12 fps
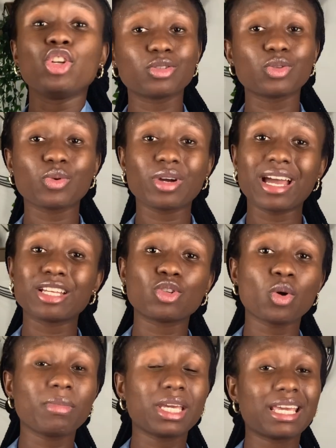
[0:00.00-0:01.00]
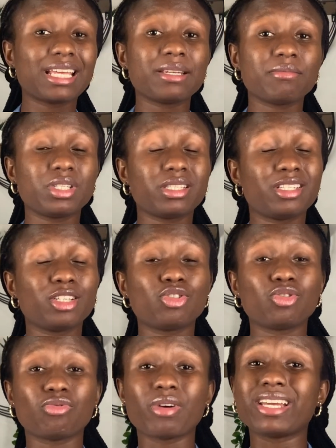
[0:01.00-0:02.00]
So guys, don't make any mistake
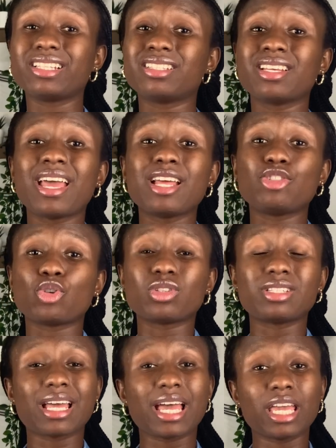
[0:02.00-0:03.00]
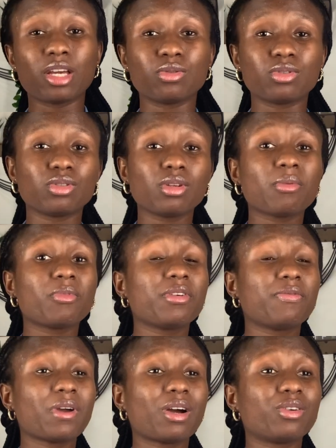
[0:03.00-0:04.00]
to write just IELTS.
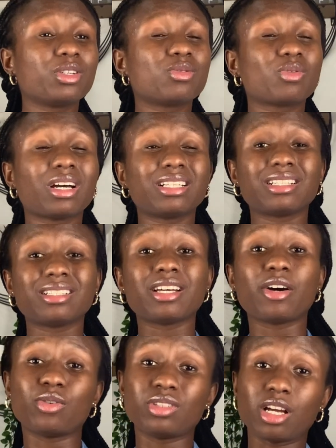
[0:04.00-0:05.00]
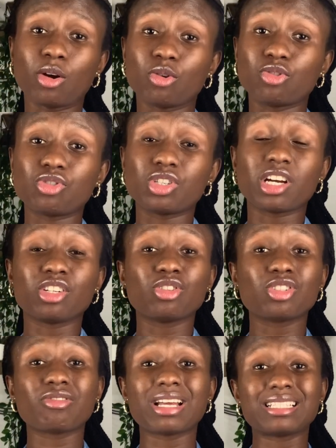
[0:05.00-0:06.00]
If you are going to Canada, other country, you can
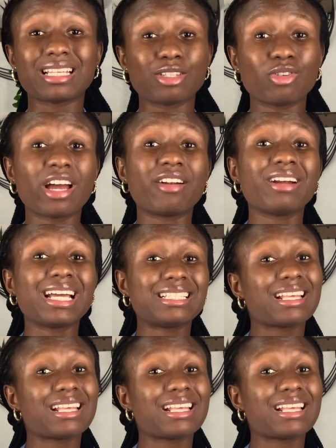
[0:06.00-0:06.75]
just write, you can write